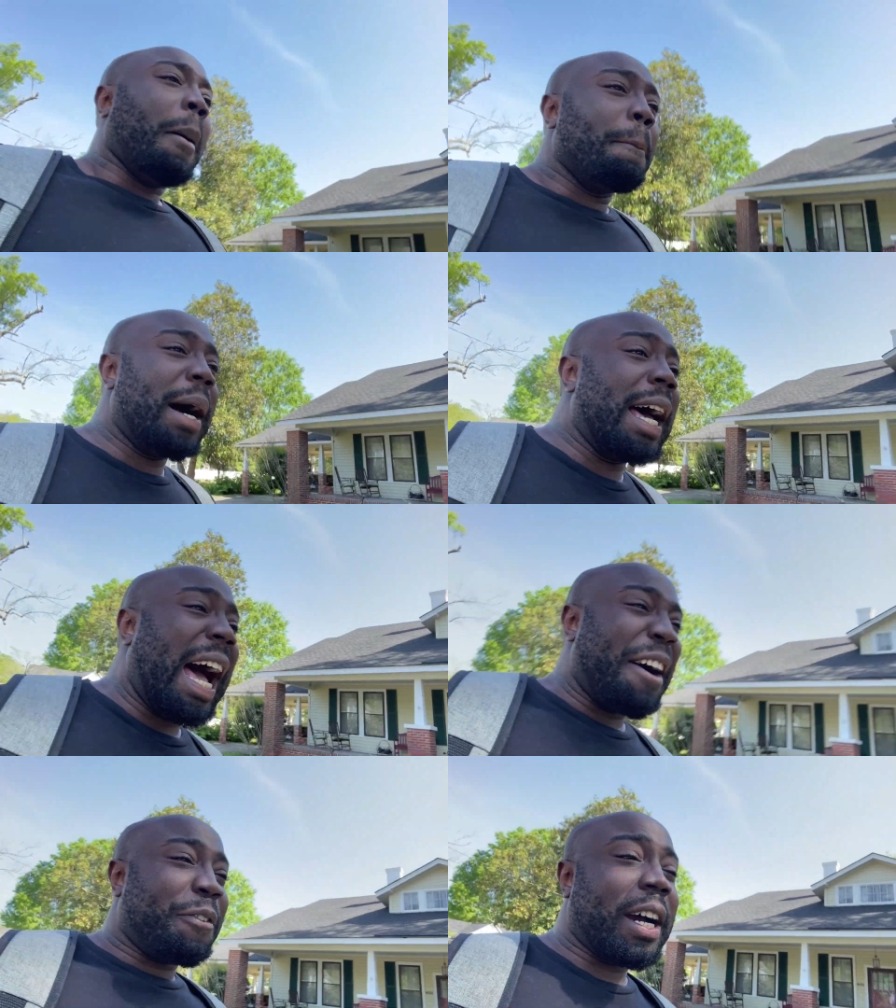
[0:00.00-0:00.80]
But
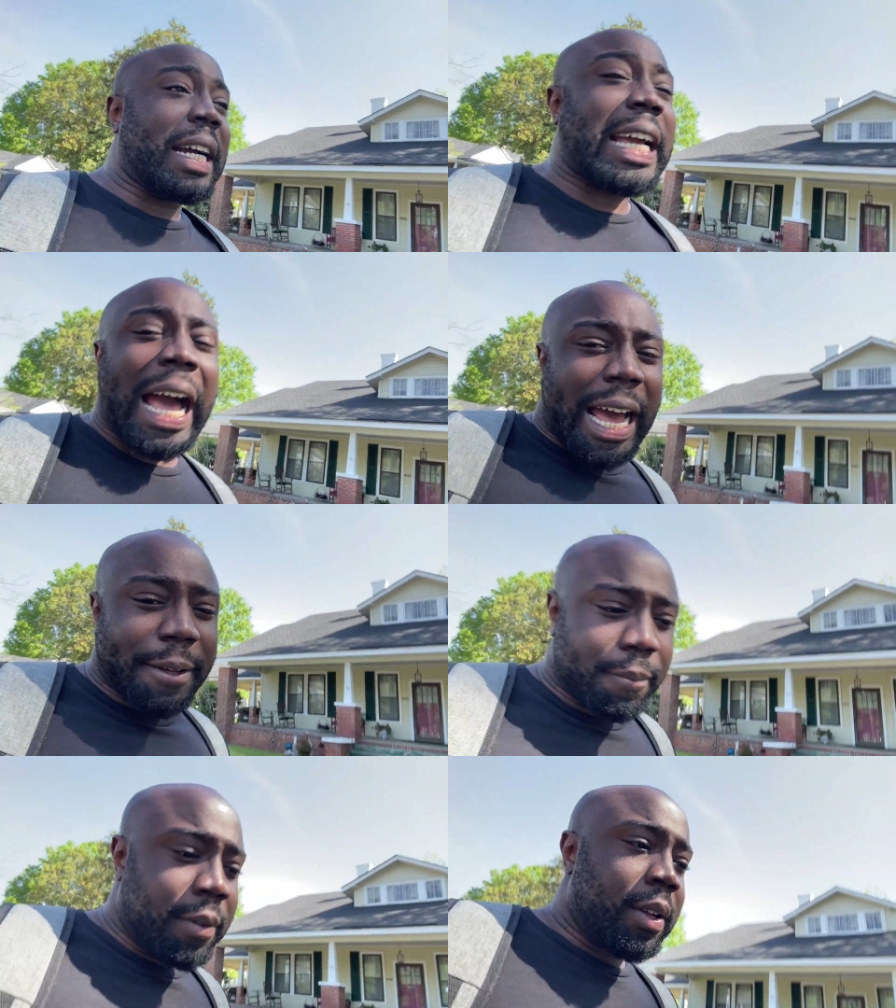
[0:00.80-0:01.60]
I forgot,
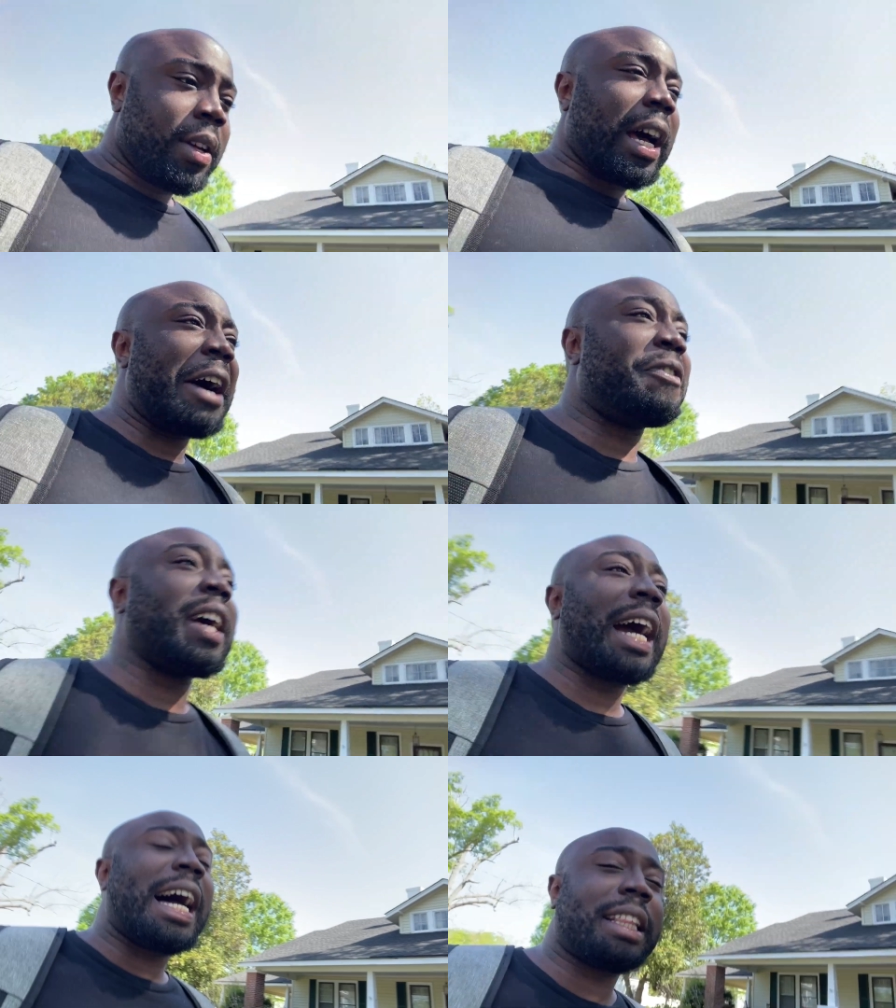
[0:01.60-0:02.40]
I
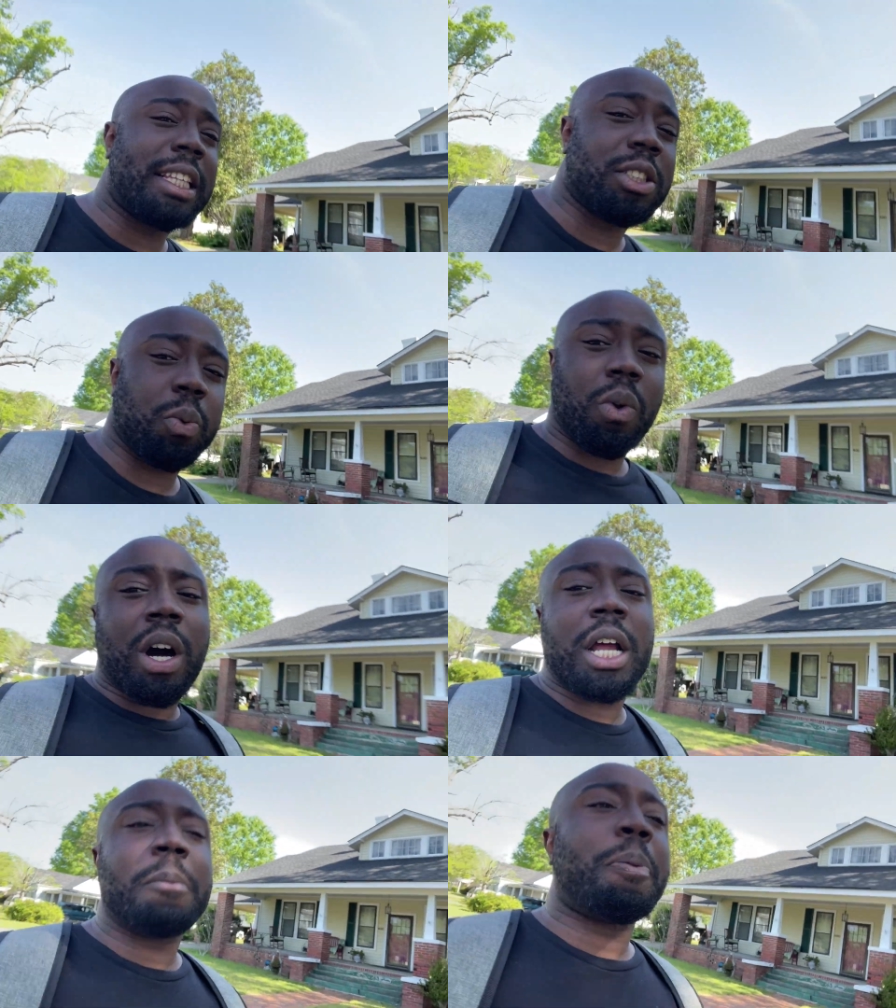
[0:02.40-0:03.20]
forgot this
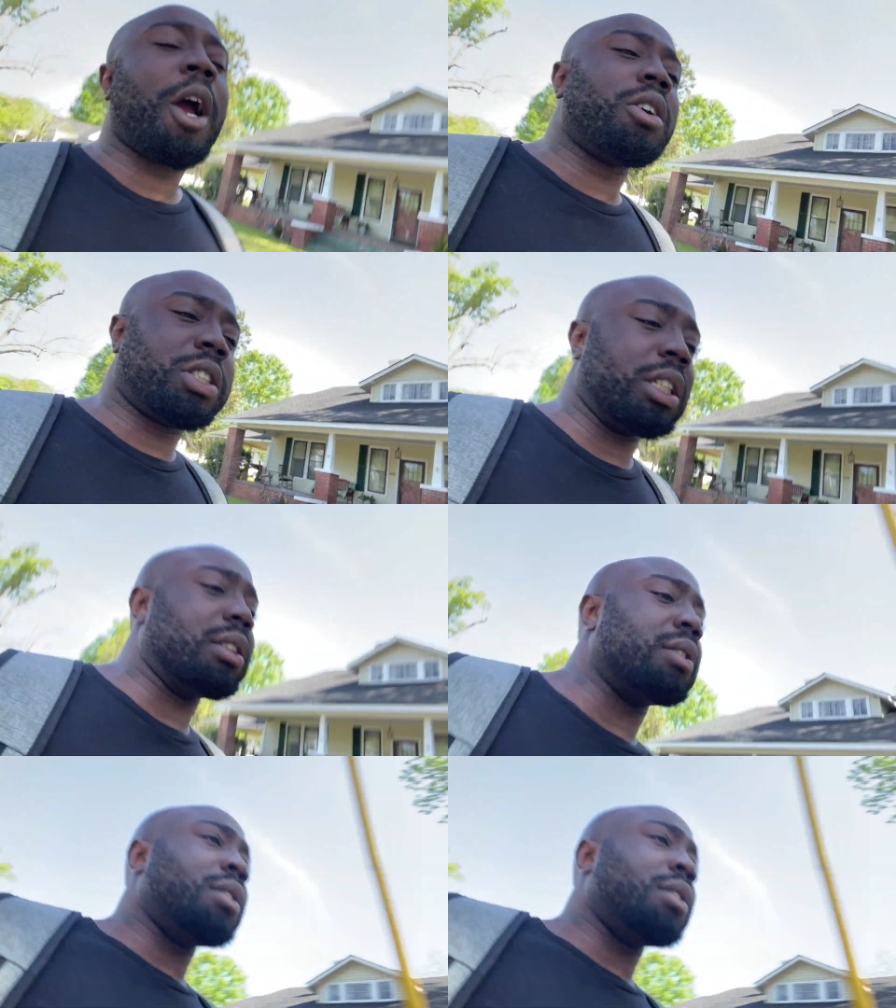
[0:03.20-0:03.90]
one person.